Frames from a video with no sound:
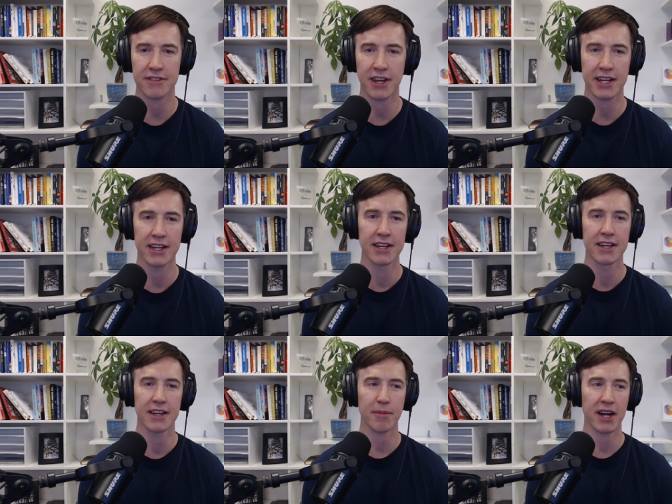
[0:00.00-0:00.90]
Like
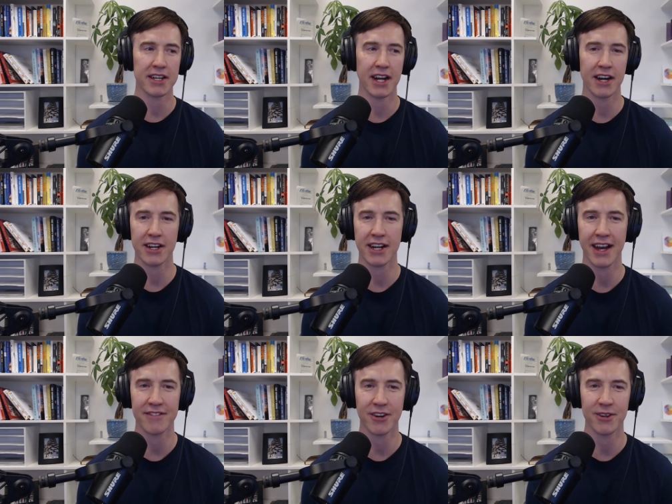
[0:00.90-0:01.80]
Amanda and I are going to
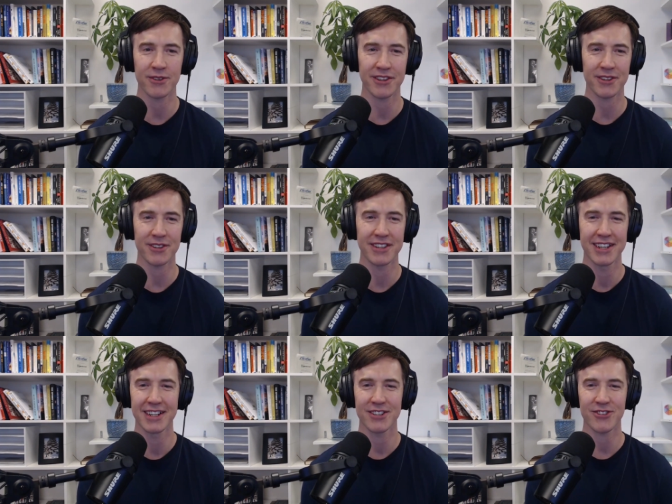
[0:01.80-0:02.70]
have our own little
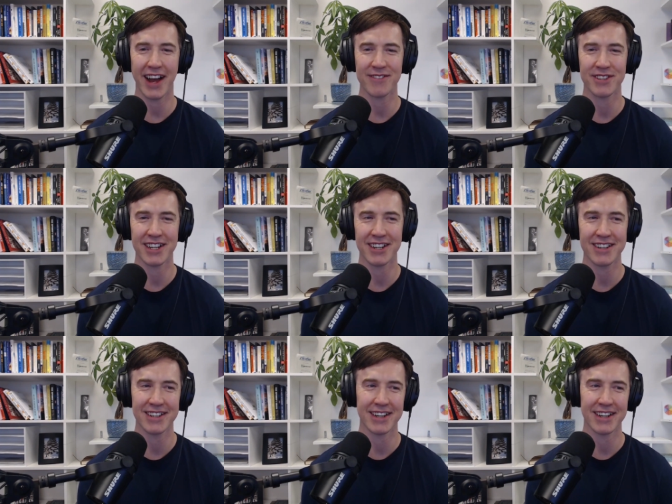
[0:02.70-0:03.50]
draft here.